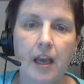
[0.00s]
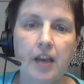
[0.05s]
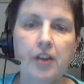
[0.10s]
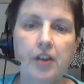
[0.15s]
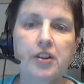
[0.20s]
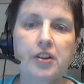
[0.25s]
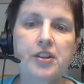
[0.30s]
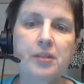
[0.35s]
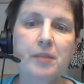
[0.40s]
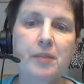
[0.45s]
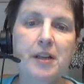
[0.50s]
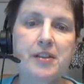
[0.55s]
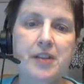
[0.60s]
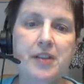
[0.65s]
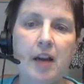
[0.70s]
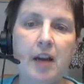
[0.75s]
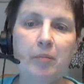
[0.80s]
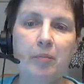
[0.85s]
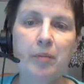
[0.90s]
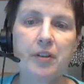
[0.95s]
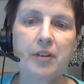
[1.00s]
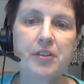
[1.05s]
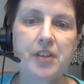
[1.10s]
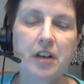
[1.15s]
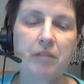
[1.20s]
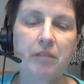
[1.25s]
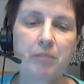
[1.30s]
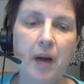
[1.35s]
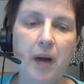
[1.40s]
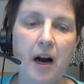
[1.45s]
Here's some examples
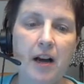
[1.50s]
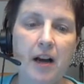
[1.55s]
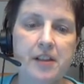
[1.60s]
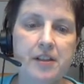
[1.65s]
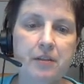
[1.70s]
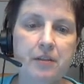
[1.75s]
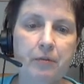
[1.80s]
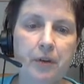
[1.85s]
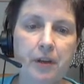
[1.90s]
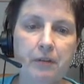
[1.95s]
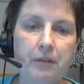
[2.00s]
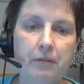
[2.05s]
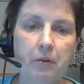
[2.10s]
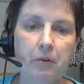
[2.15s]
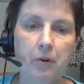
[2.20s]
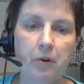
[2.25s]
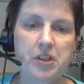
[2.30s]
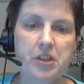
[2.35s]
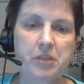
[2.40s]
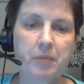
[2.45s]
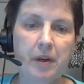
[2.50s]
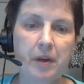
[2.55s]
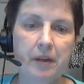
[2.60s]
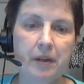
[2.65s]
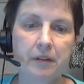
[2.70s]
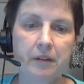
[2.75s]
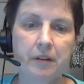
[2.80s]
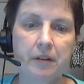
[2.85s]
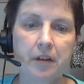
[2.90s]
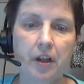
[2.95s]
of positive reinforcement.
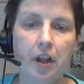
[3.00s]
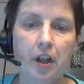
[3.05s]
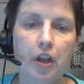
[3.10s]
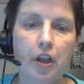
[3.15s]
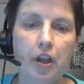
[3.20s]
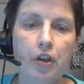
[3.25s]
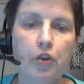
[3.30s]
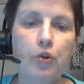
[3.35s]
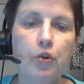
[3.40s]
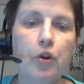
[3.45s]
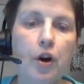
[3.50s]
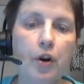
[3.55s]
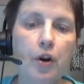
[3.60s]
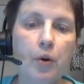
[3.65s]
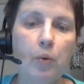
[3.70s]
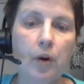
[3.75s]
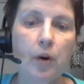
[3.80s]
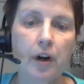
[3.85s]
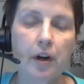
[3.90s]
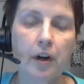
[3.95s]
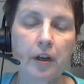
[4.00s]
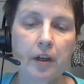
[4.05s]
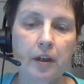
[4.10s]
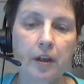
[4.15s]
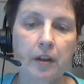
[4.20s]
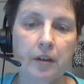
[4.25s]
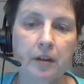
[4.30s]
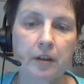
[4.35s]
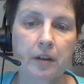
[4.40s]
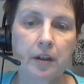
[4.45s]
You go to work,
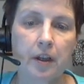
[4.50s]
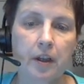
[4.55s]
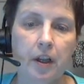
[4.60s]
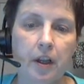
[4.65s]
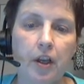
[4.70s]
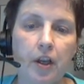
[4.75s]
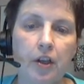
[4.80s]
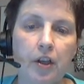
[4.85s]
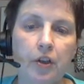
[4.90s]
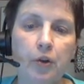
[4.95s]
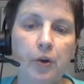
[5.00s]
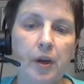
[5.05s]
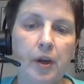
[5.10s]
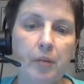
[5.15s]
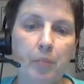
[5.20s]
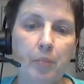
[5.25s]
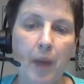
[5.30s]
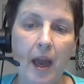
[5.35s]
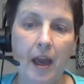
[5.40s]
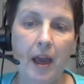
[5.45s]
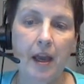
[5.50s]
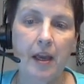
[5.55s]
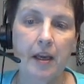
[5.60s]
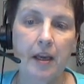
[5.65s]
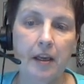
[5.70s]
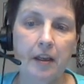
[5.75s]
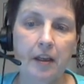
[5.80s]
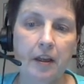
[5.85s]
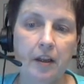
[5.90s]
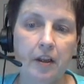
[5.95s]
you get
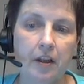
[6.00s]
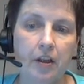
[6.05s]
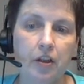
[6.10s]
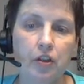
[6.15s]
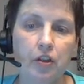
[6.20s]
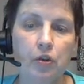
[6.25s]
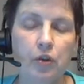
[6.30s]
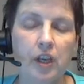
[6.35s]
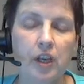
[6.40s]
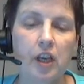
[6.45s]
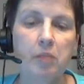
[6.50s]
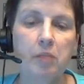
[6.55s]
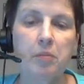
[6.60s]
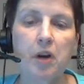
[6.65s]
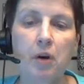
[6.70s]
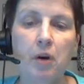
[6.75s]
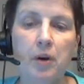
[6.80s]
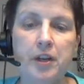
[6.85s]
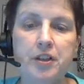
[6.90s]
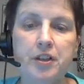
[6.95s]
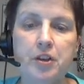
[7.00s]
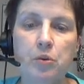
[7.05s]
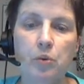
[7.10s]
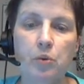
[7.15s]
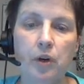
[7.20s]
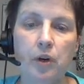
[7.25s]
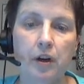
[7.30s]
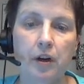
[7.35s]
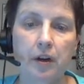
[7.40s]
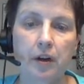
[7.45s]
paid, you keep going to
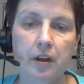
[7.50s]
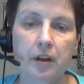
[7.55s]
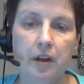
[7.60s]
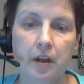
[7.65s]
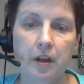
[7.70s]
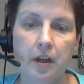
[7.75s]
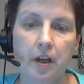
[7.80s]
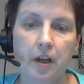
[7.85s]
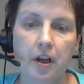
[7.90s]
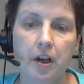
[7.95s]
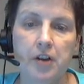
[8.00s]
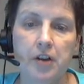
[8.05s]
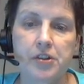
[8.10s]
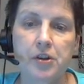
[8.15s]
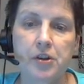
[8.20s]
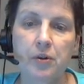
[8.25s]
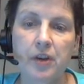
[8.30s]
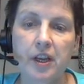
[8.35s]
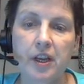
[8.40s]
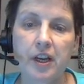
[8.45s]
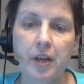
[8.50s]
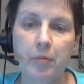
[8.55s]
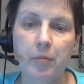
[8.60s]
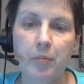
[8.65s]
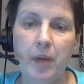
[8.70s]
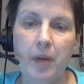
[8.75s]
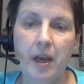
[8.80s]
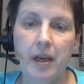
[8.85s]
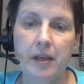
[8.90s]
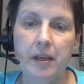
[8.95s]
work. So getting
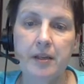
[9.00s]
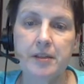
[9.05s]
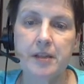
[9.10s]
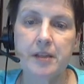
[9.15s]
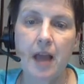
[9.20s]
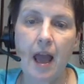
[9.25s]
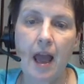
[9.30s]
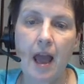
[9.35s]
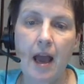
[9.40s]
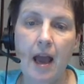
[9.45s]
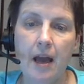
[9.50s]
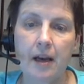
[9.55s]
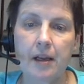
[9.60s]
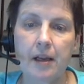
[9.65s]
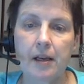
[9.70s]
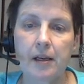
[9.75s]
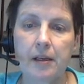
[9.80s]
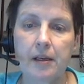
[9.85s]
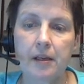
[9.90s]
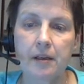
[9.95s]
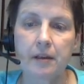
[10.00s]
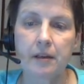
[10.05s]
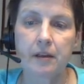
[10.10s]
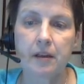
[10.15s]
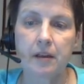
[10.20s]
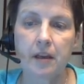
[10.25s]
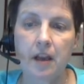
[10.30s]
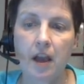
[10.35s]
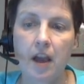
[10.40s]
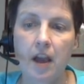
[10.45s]
paid is added,
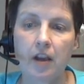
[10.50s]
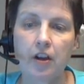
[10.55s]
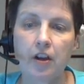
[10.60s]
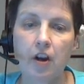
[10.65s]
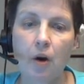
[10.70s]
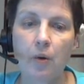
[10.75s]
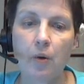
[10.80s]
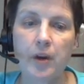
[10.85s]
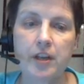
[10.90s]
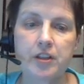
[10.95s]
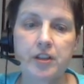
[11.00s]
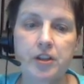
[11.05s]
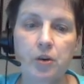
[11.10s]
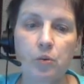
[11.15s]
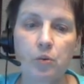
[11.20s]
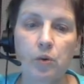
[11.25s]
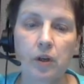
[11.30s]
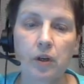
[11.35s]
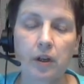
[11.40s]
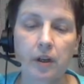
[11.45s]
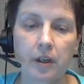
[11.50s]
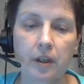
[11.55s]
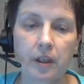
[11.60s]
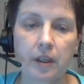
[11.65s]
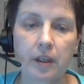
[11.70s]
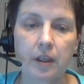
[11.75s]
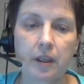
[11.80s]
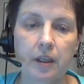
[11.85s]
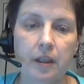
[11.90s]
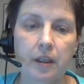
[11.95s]
and going to
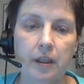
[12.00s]
work,